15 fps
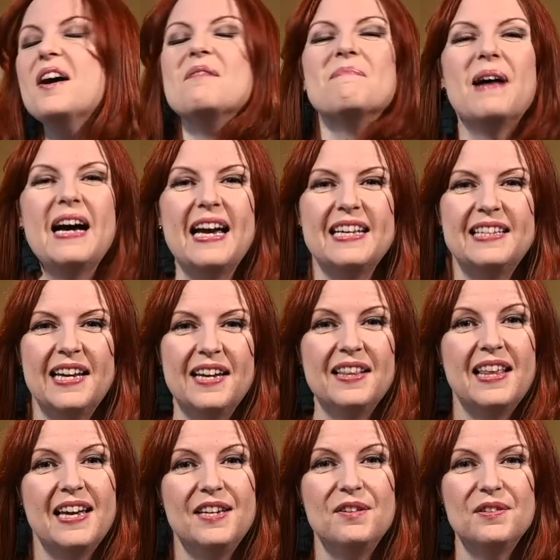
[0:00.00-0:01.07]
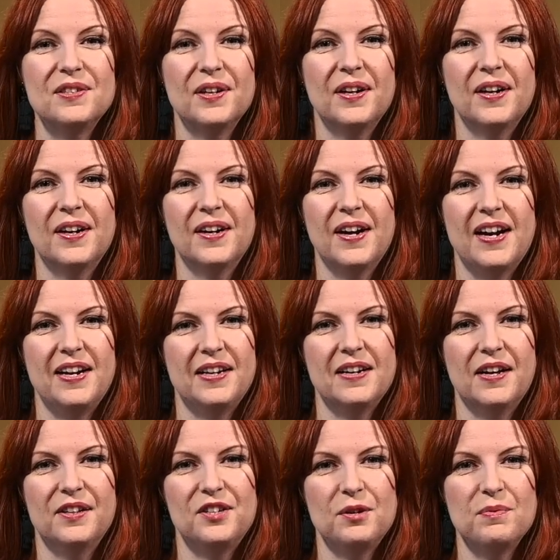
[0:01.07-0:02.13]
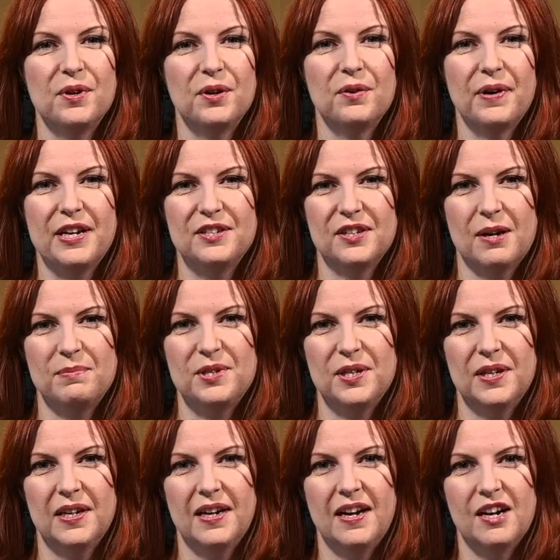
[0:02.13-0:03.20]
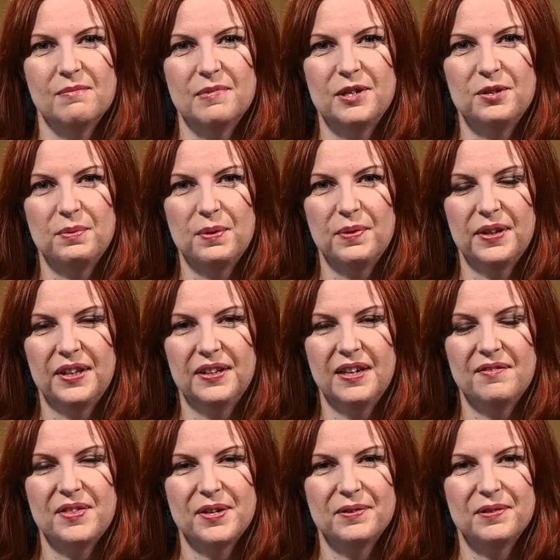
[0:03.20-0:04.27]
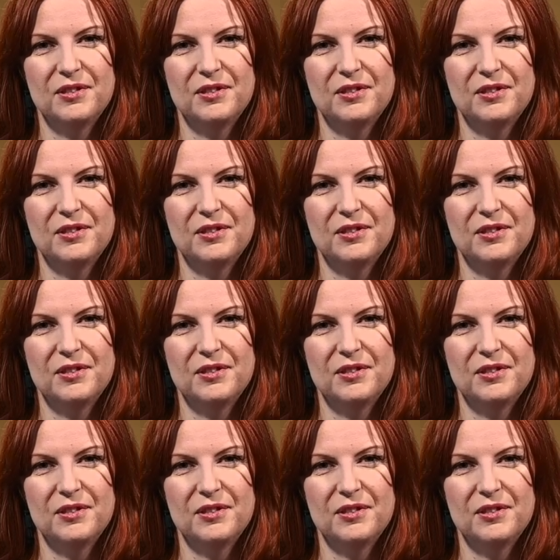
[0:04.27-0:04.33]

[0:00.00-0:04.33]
by saying thank you to her and acknowledging what a great job she did and how much we really love those.